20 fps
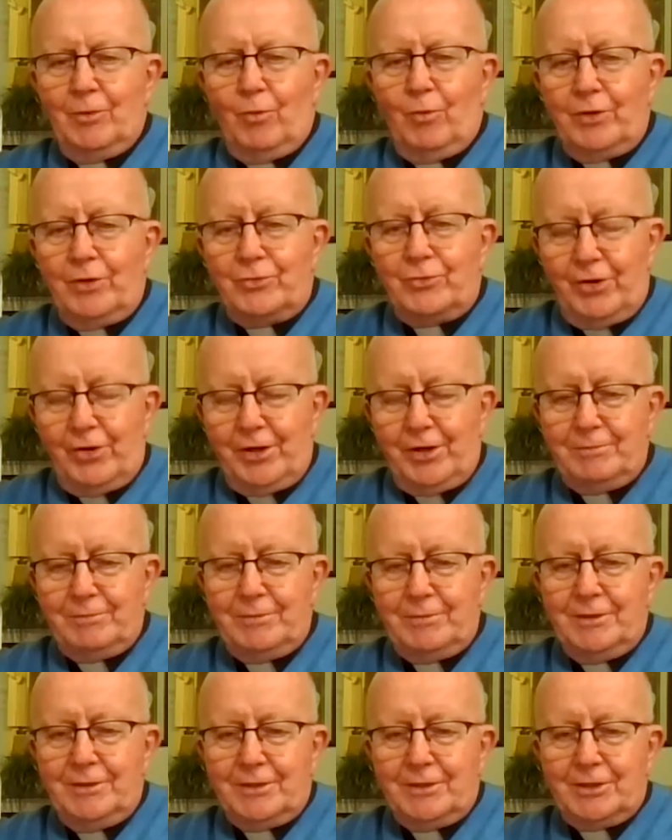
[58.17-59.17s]
One
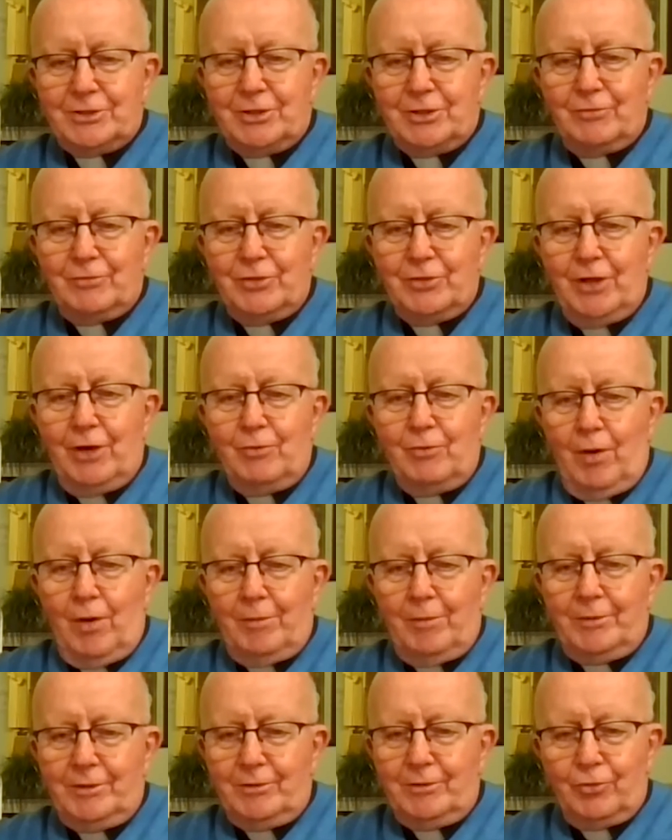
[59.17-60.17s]
dream is of a young
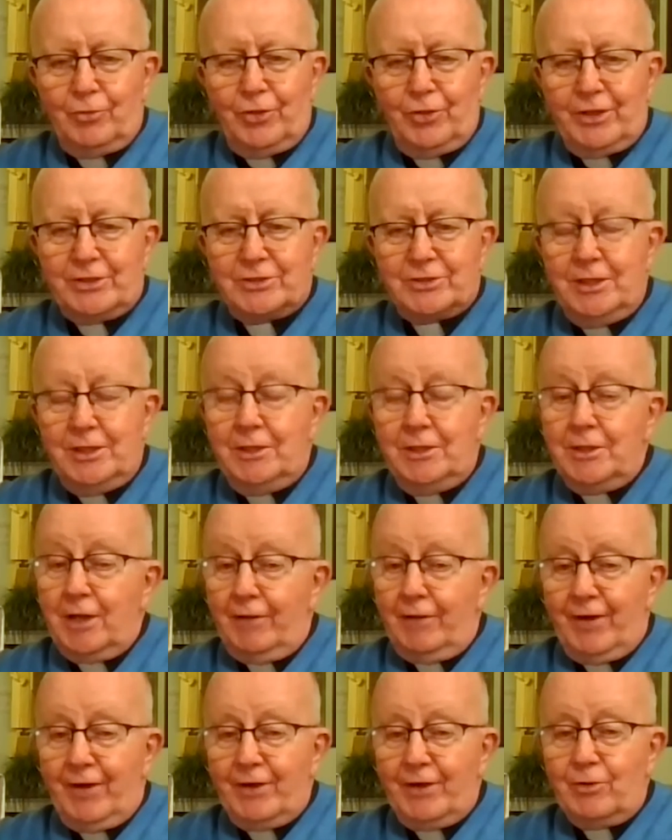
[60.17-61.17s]
woman who thinks,
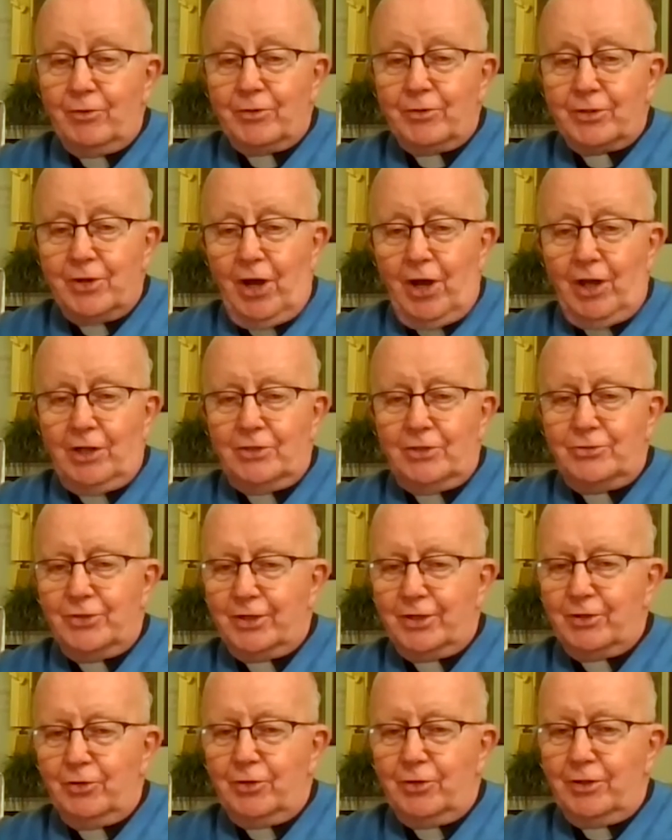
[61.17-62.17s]
if I go to college
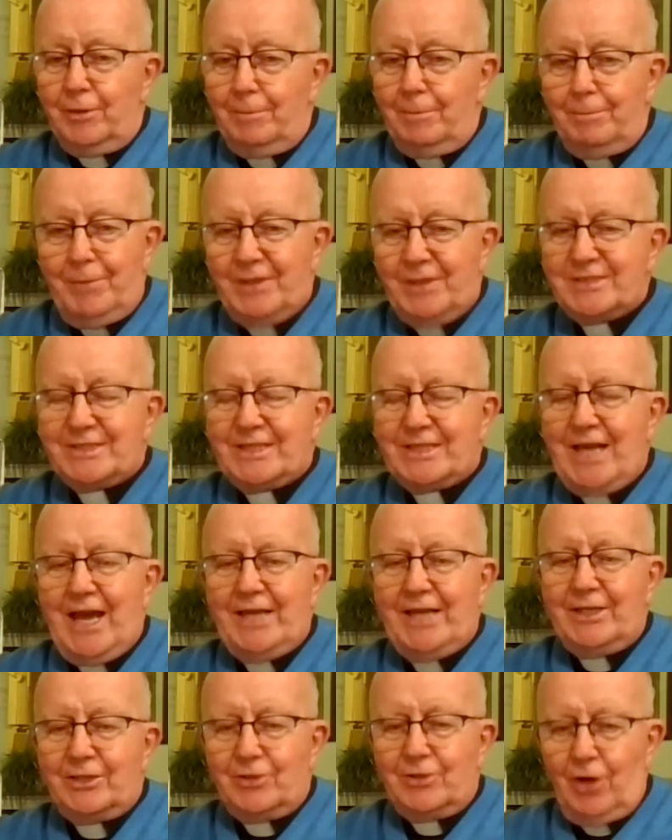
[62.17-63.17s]
and go to the best
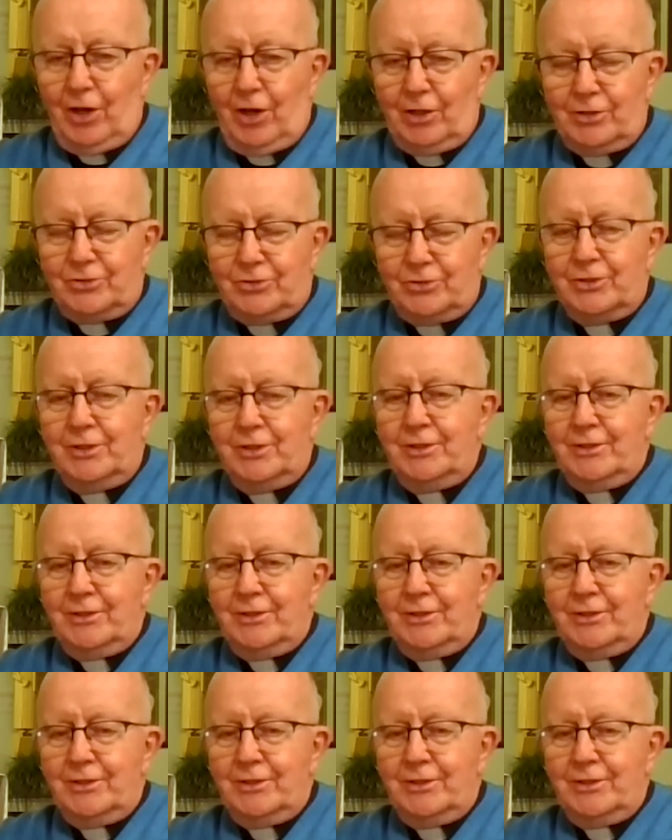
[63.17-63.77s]
kind of college,